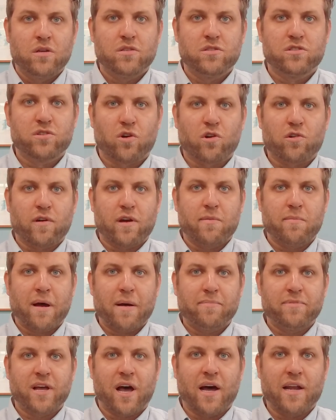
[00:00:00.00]
Zoran
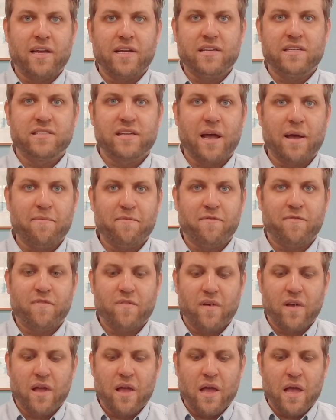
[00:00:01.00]
Mamdani's
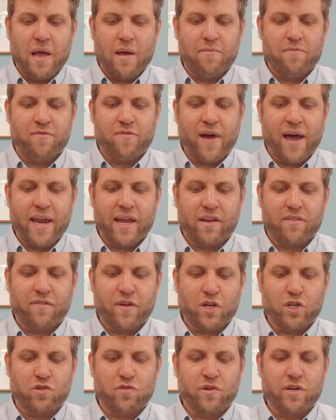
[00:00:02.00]
emphatic
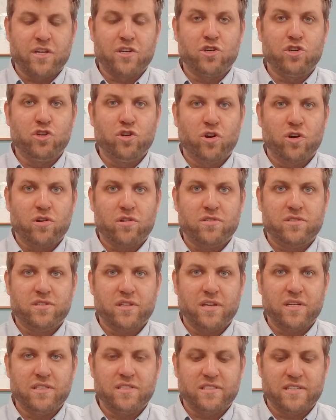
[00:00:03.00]
victory in New York
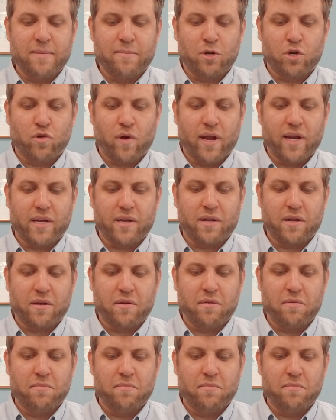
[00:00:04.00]
City's Democratic